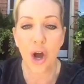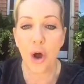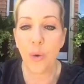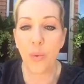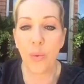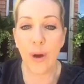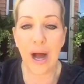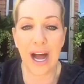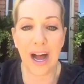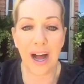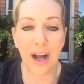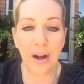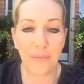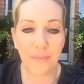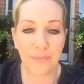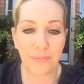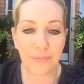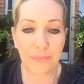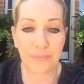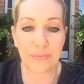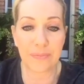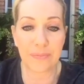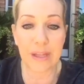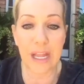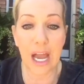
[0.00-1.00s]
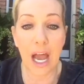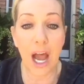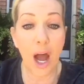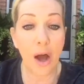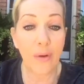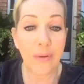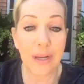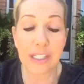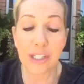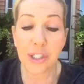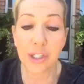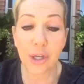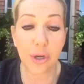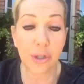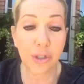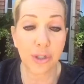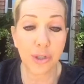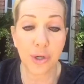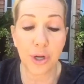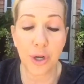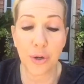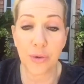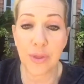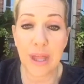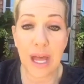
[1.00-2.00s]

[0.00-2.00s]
Well, oh, that's so true.